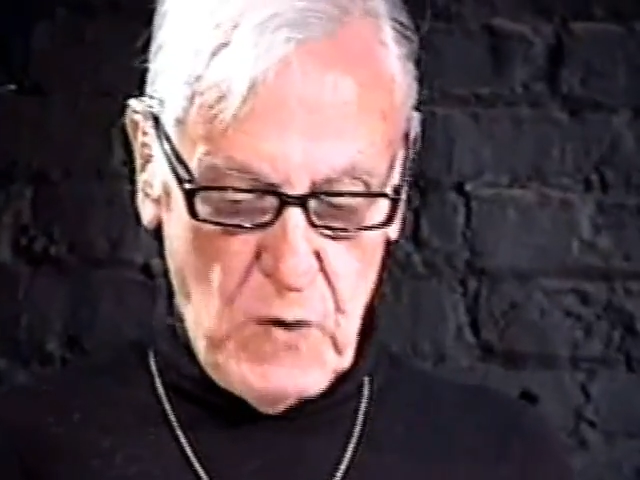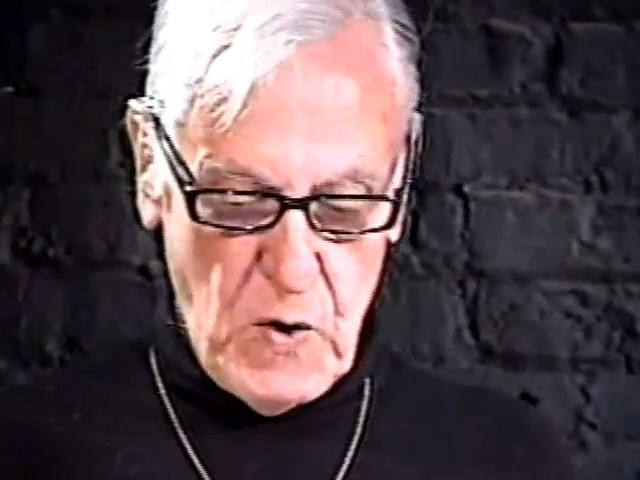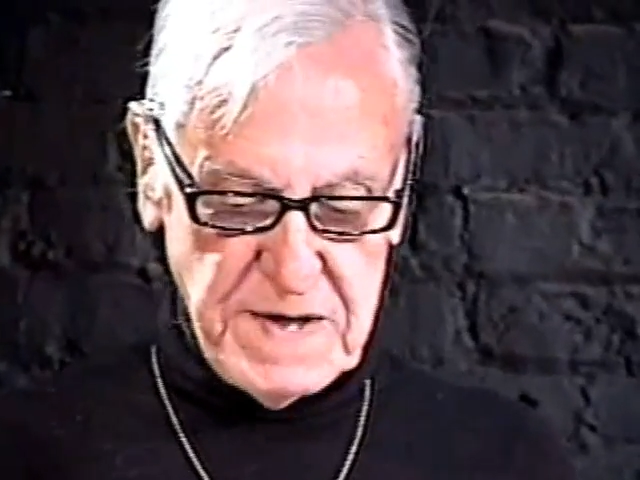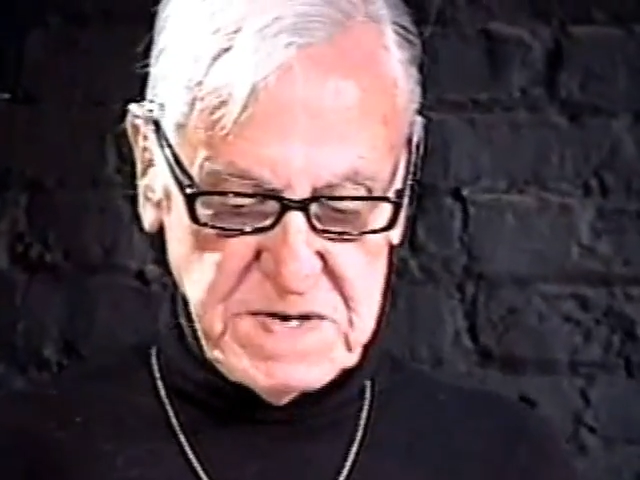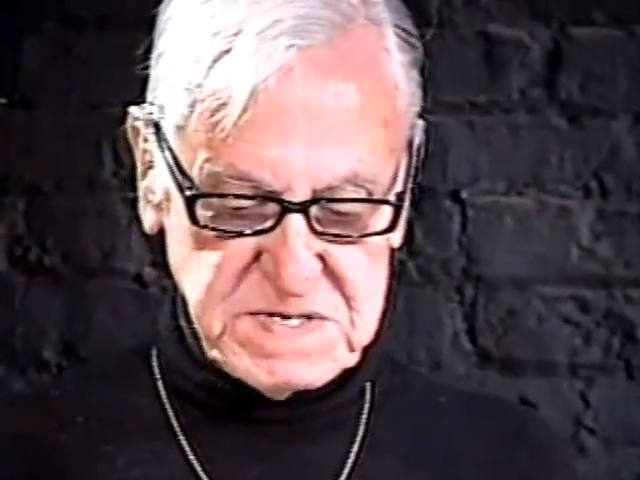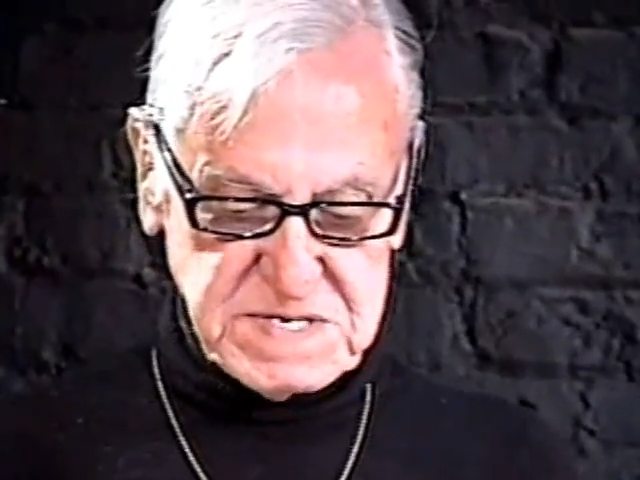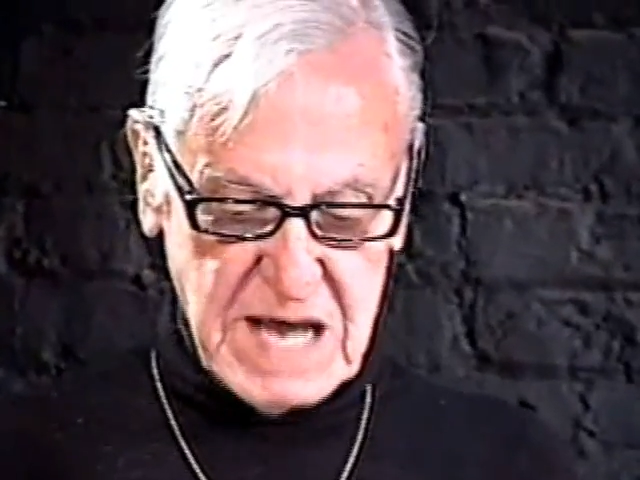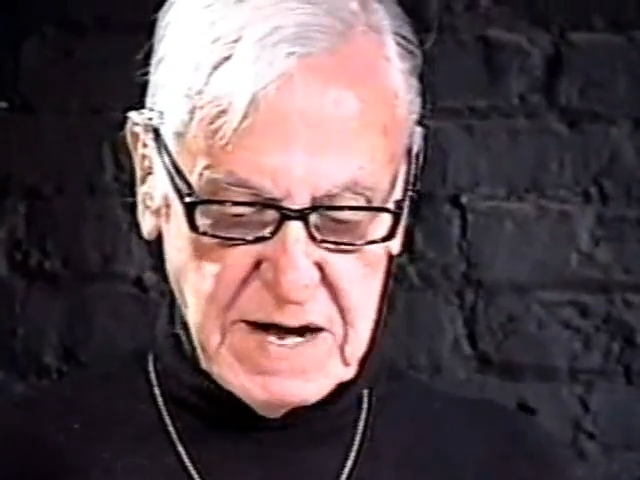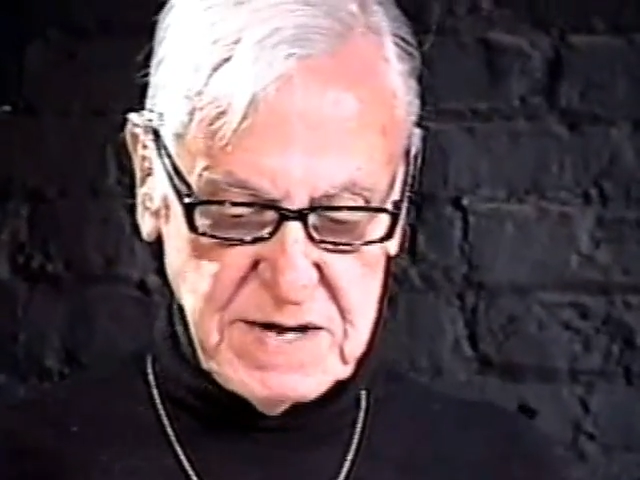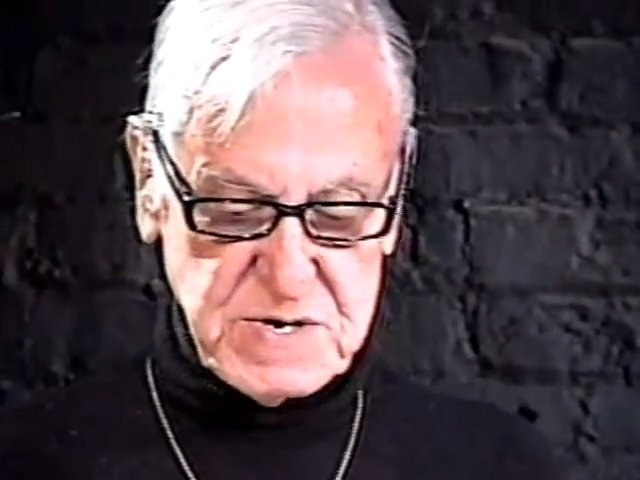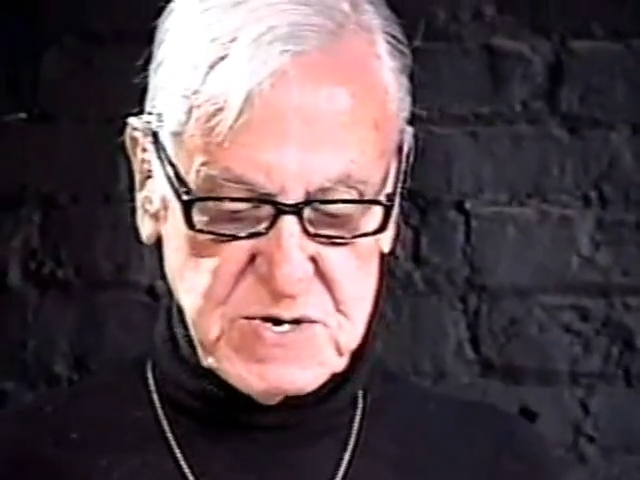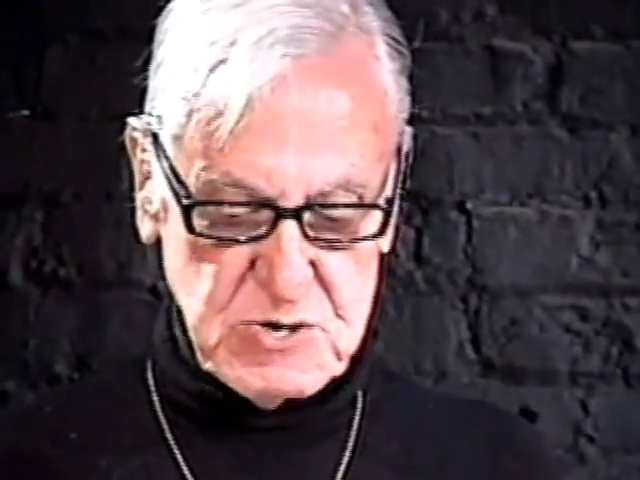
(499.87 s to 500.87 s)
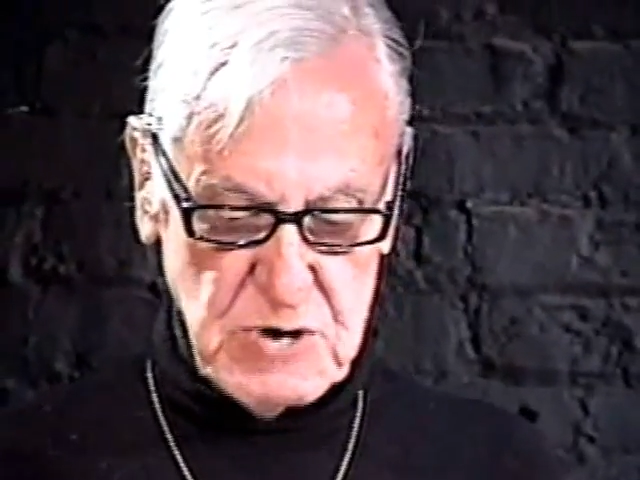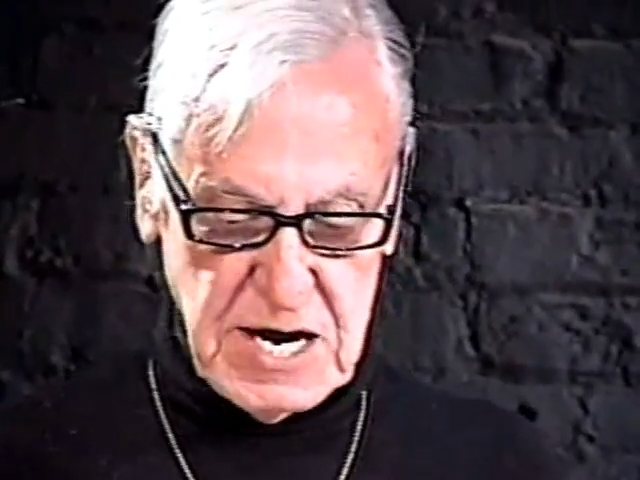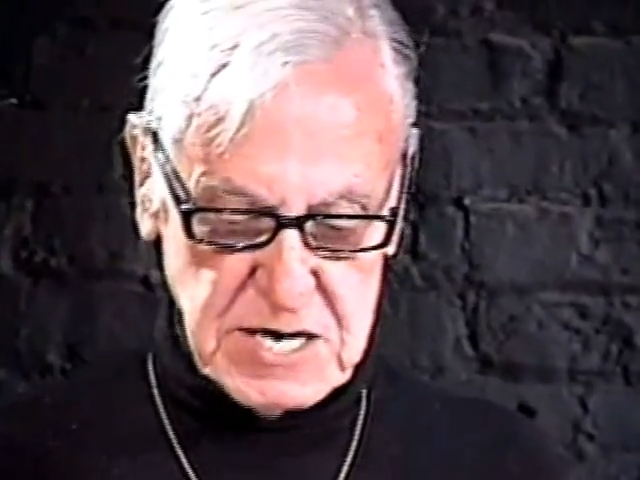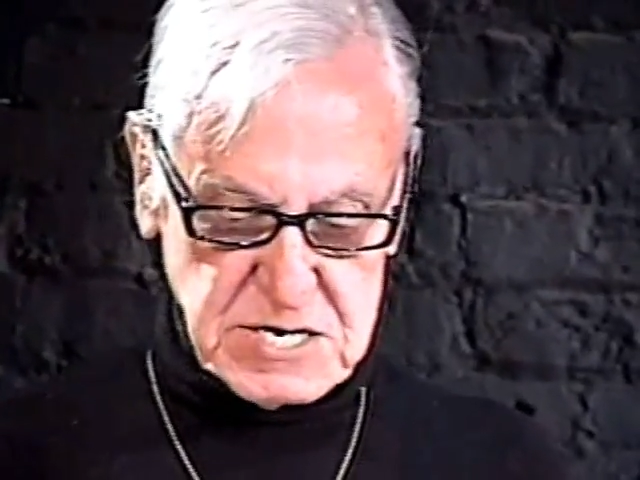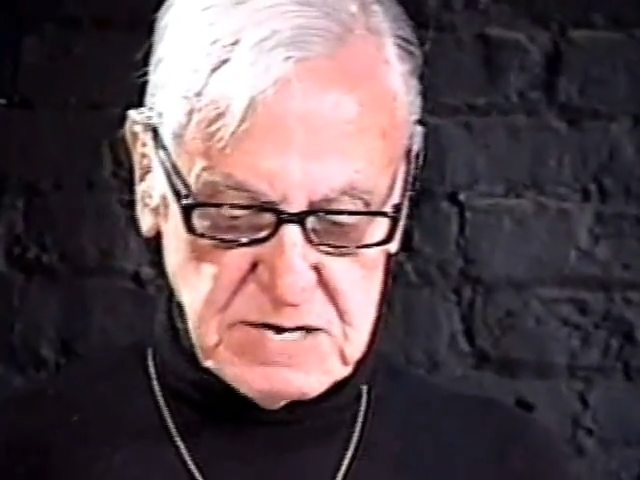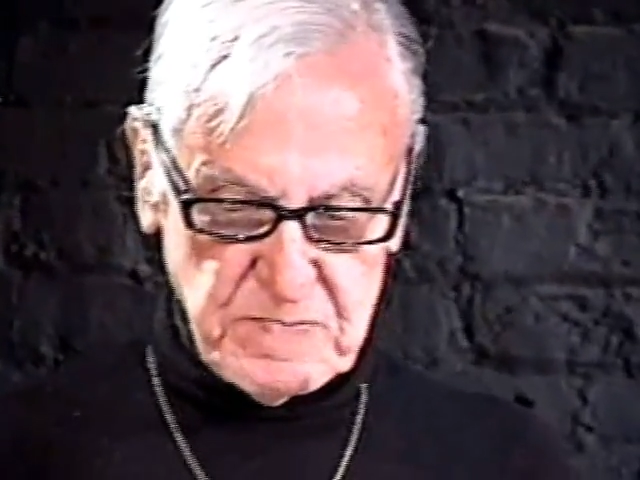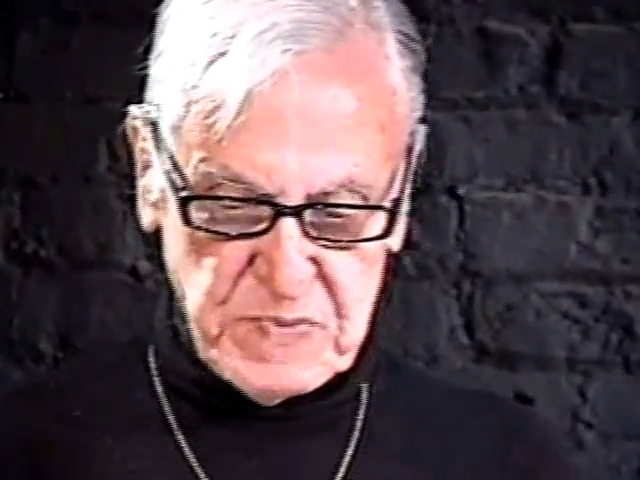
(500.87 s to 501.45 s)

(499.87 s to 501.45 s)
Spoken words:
42nd Street,